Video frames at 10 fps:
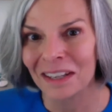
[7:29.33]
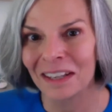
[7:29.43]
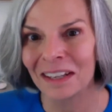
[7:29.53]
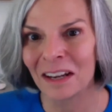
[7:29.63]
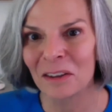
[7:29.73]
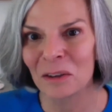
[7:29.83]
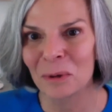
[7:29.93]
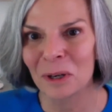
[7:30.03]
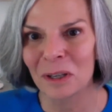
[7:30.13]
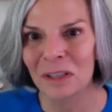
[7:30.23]
In other
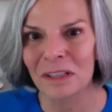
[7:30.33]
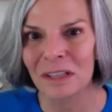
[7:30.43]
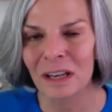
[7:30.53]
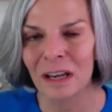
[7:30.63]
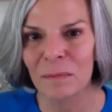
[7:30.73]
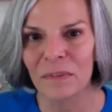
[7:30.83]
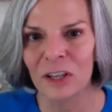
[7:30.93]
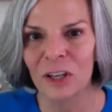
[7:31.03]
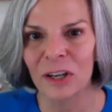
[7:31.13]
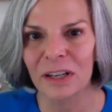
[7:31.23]
words, the
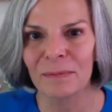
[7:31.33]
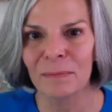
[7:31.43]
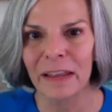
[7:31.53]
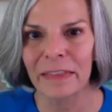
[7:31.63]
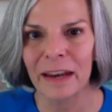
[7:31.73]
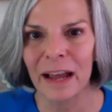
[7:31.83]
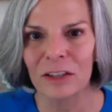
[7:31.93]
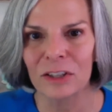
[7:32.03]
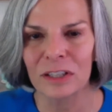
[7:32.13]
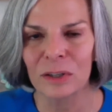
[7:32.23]
current
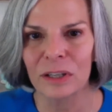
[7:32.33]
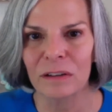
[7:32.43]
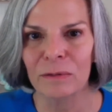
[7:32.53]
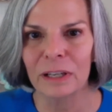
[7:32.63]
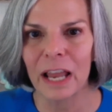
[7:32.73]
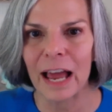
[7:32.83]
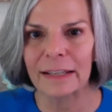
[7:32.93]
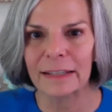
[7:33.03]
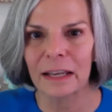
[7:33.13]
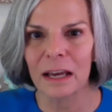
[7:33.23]
methodology sort of
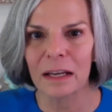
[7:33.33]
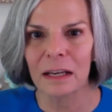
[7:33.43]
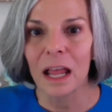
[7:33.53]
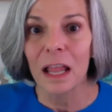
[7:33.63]
relies on